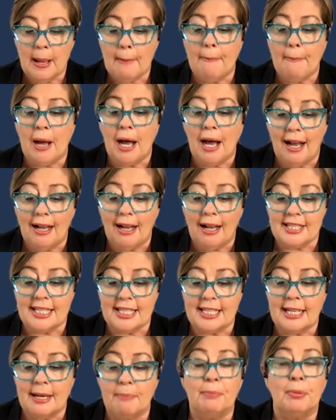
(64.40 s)

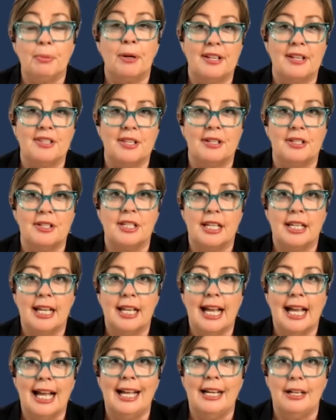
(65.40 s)
past, present,
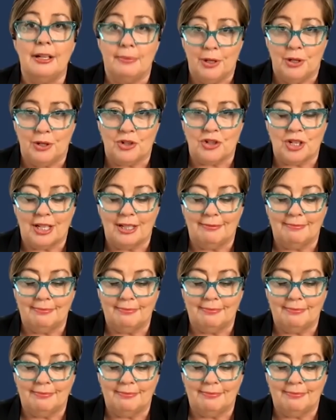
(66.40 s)
and emerging.